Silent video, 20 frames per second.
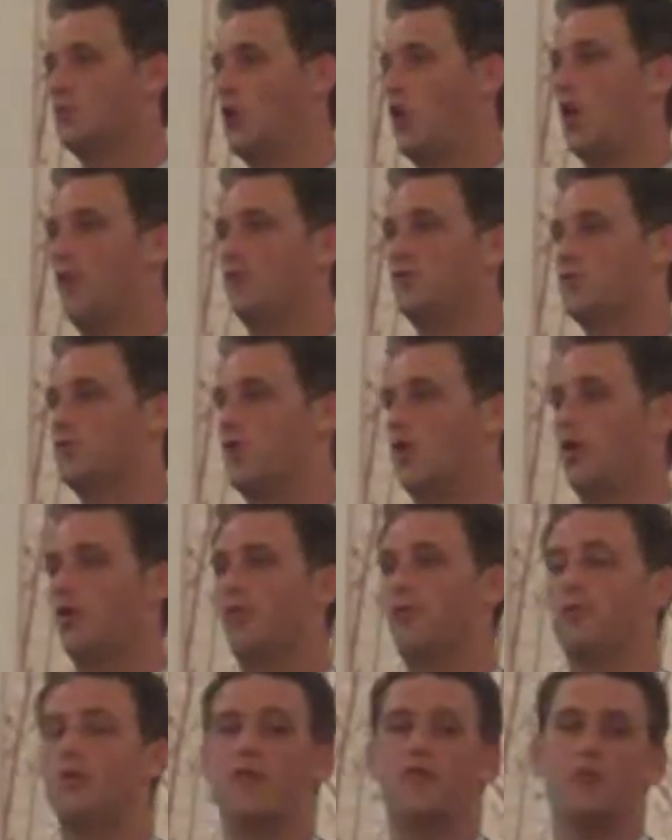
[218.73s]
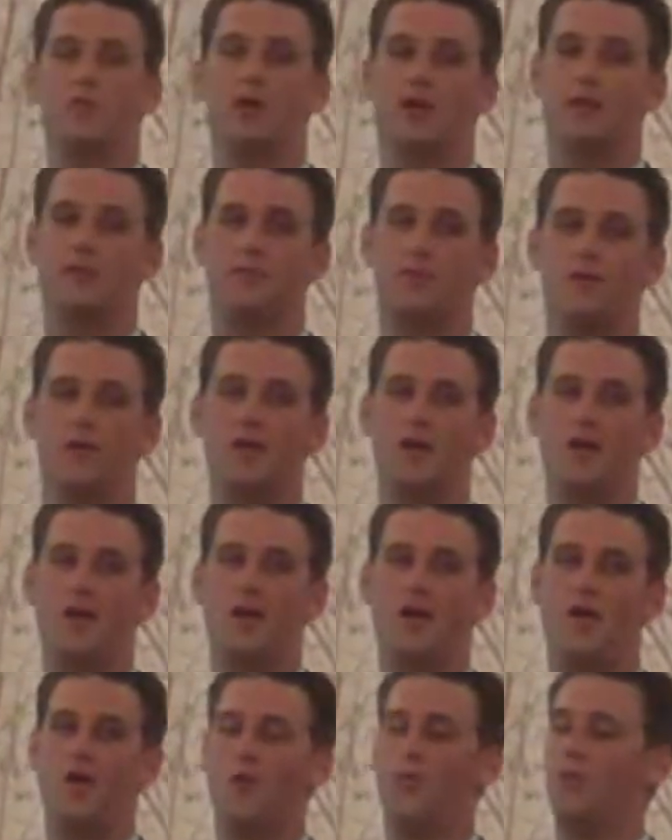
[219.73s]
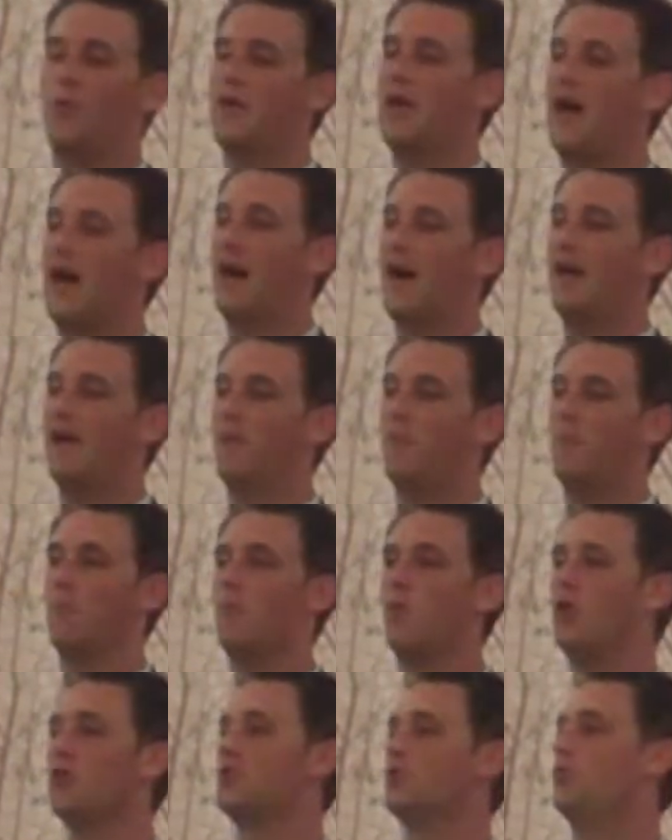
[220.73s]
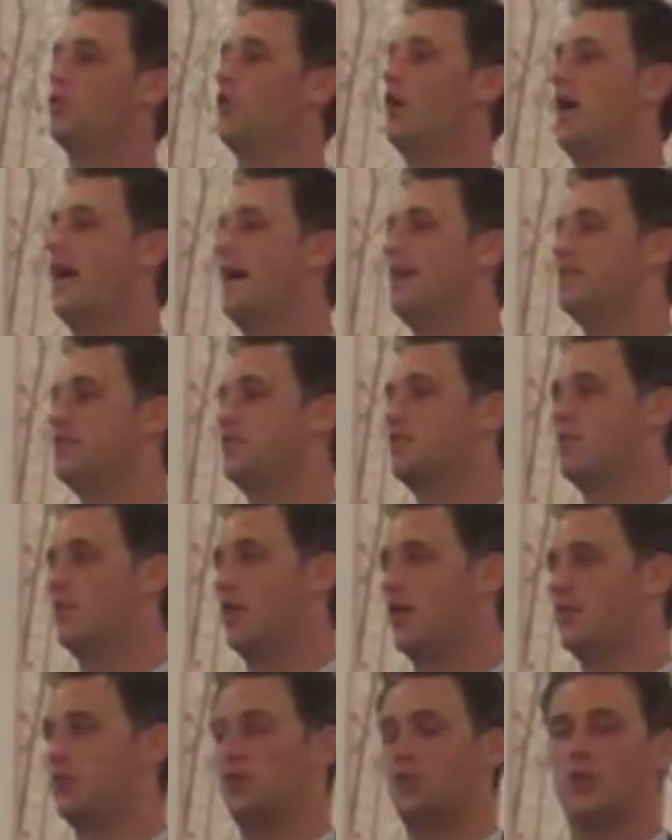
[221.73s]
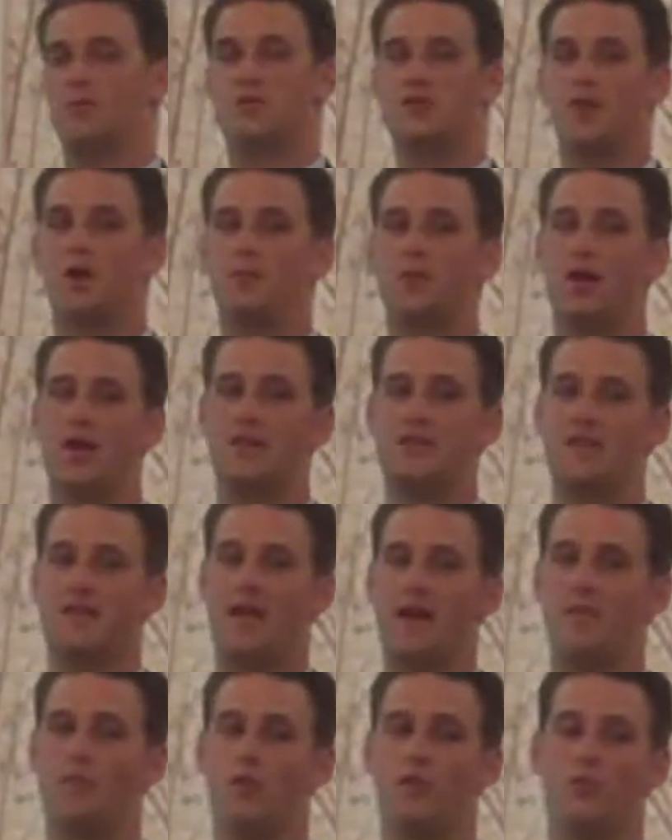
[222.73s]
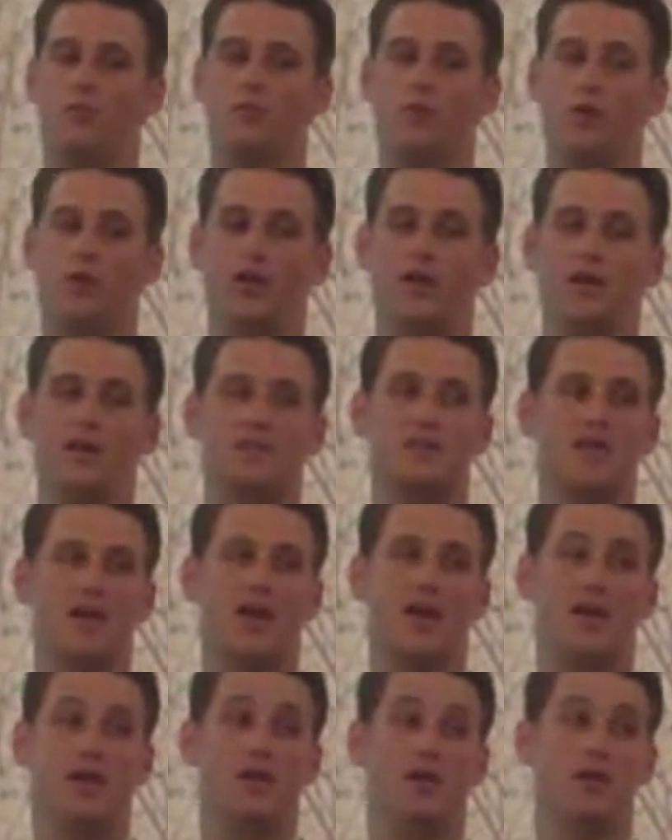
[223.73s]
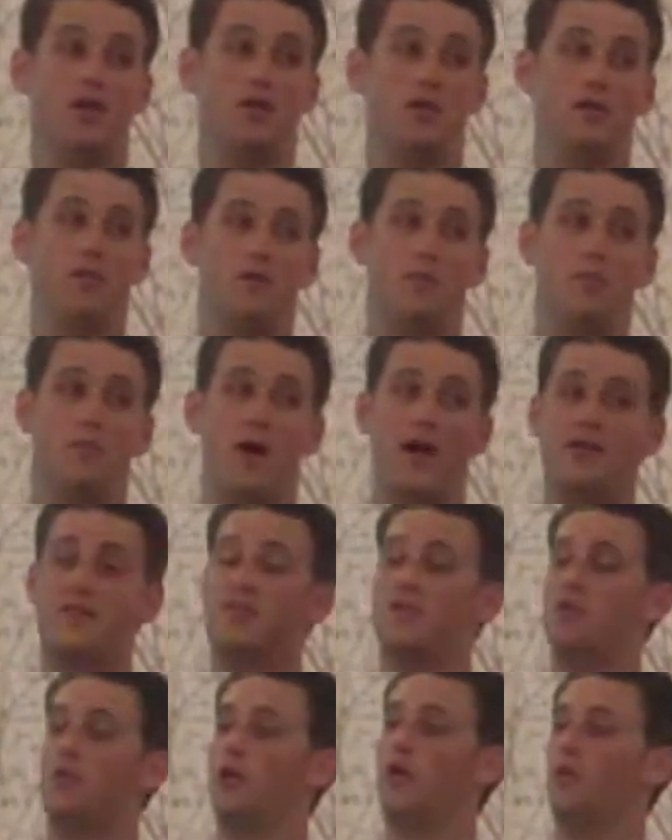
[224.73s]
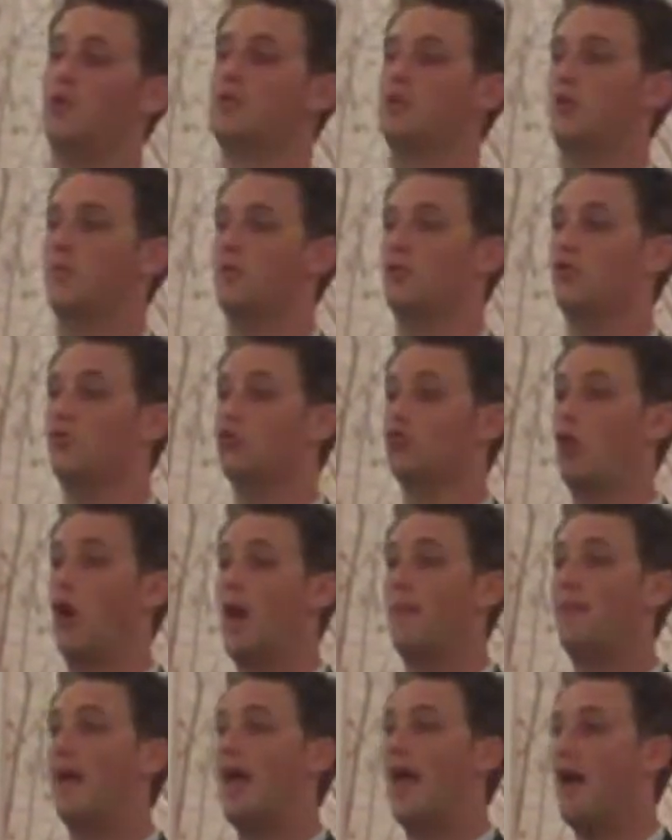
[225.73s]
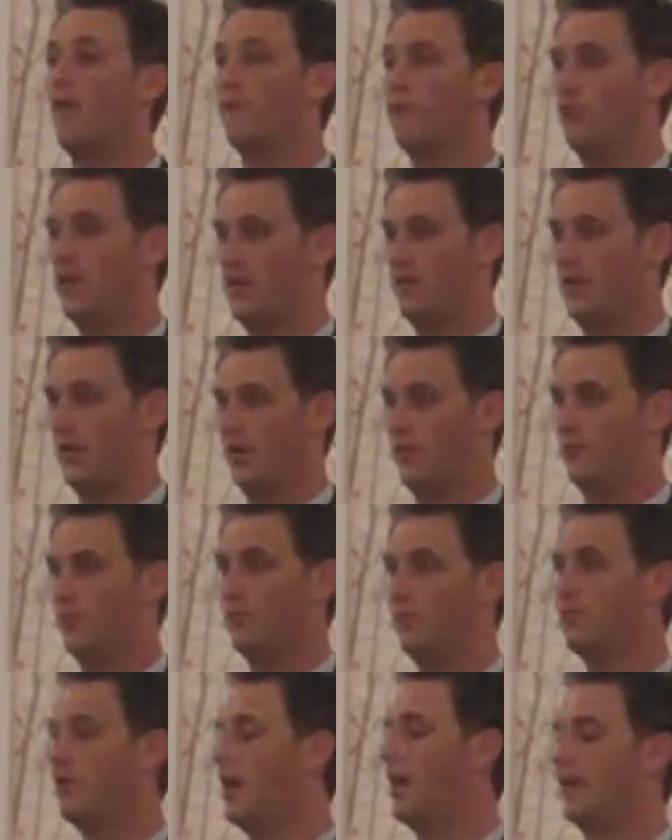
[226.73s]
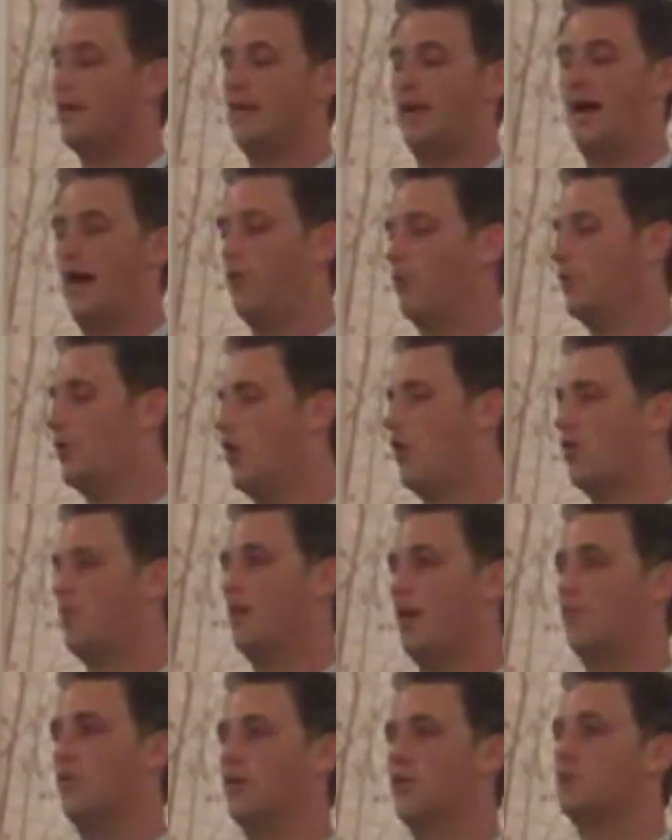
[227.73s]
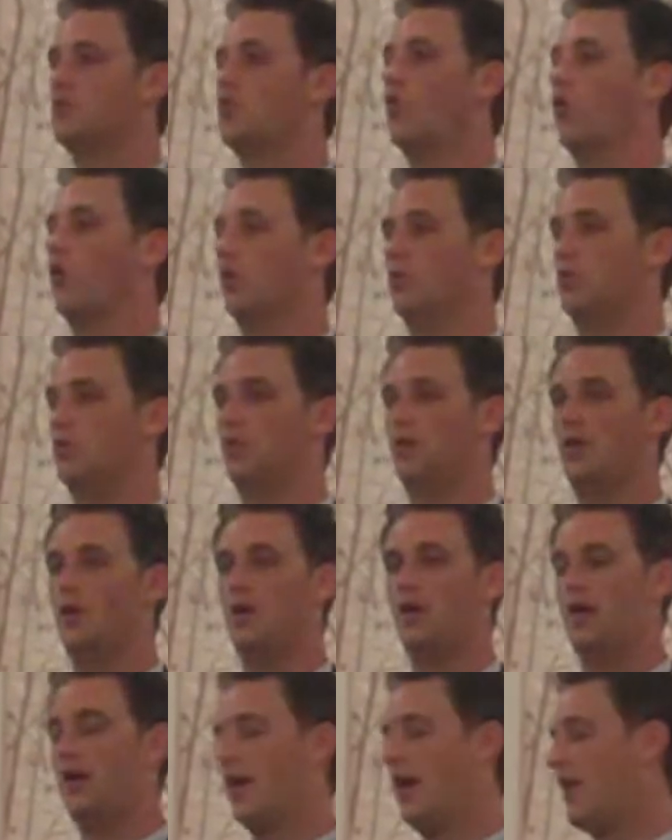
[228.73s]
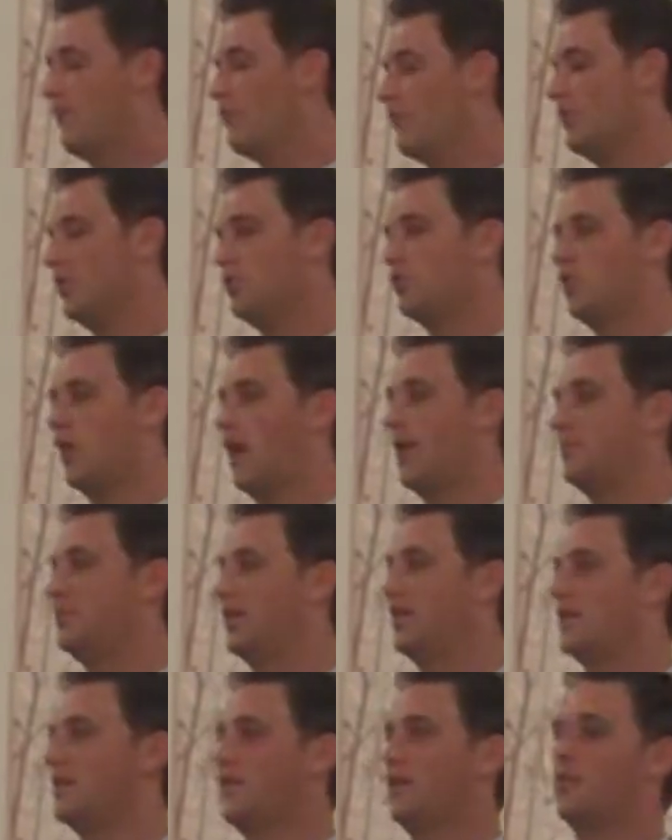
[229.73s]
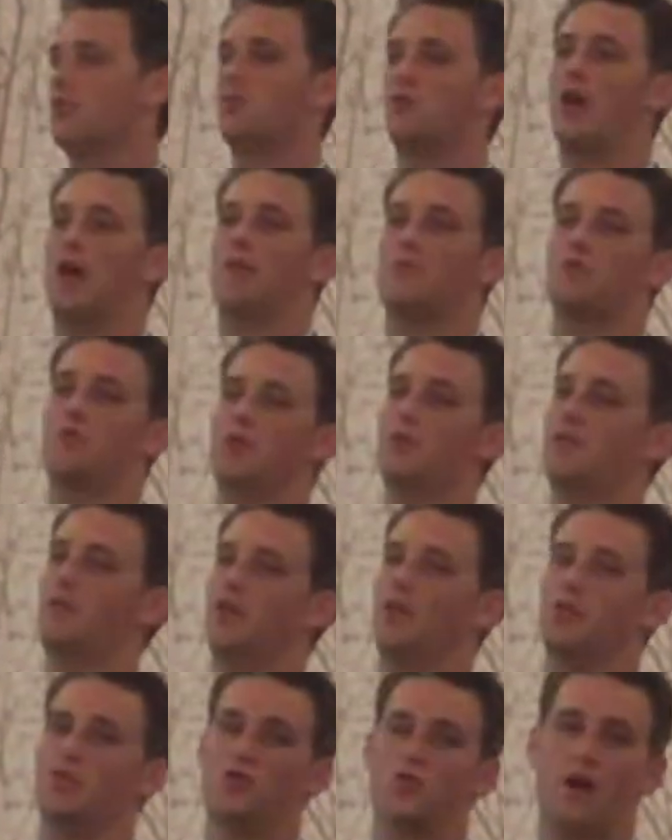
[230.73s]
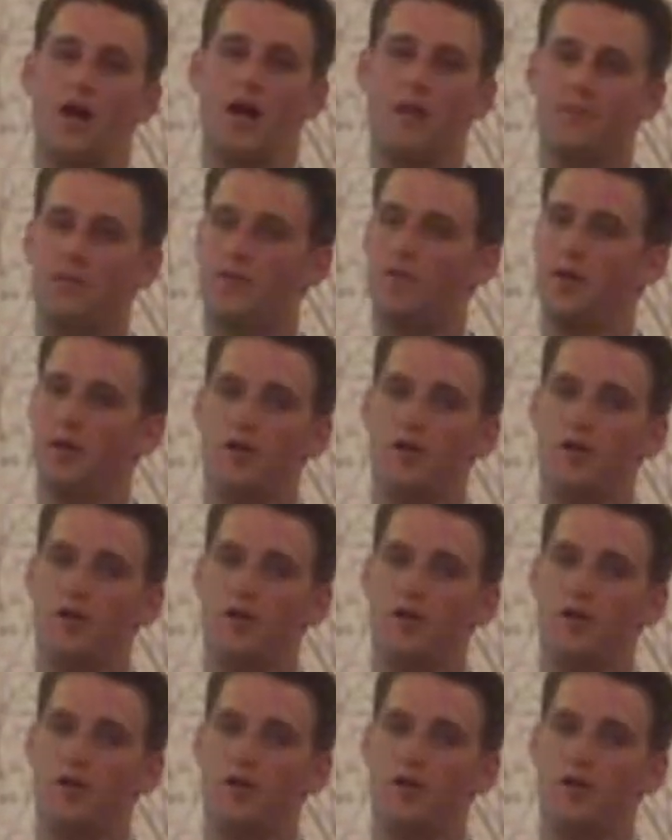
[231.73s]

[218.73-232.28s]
was an awful scenario for everybody. We had multiple heads of sponsorships come to us at that point and say, my CEO is telling me to drop everything. You gotta get out. We all remember it was horrible. Everything dropped, ticket sales dropped, suite sales dropped,